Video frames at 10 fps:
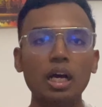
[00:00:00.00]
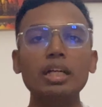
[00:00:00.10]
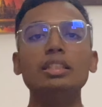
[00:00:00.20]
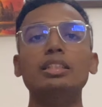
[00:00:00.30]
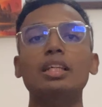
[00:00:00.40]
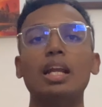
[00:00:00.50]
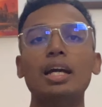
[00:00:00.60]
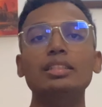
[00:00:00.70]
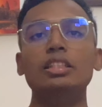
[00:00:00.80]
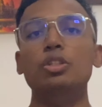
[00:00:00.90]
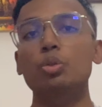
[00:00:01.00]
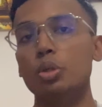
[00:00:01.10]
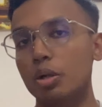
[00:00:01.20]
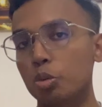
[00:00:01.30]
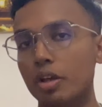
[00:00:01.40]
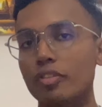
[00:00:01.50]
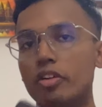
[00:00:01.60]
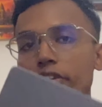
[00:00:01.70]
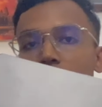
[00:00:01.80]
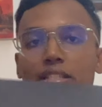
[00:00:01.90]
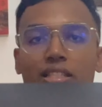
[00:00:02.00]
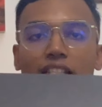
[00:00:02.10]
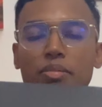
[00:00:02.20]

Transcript: Other than that, I think you would have already seen that the